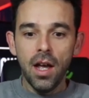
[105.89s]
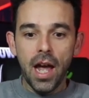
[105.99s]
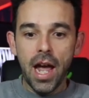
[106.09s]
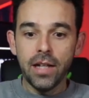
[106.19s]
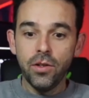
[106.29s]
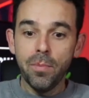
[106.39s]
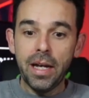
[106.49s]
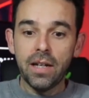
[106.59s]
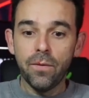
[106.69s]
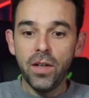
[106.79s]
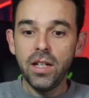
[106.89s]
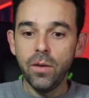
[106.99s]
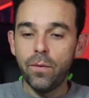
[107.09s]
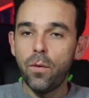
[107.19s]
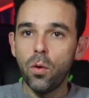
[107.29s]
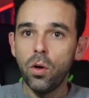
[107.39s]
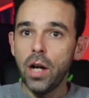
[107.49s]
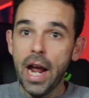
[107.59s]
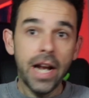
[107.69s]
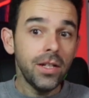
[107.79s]
and you make a video for
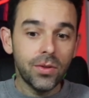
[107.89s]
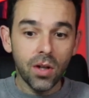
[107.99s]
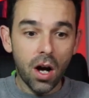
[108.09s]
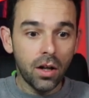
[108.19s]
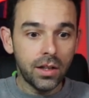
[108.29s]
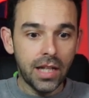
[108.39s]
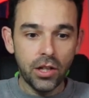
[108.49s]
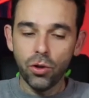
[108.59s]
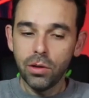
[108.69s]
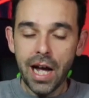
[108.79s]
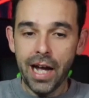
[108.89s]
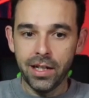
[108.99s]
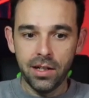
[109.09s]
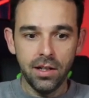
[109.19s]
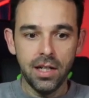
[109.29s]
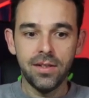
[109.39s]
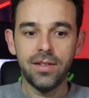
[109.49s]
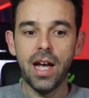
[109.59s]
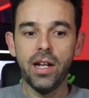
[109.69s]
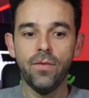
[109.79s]
any song that you like
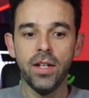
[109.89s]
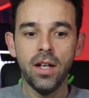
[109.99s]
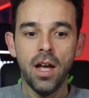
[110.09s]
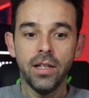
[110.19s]
inside of it.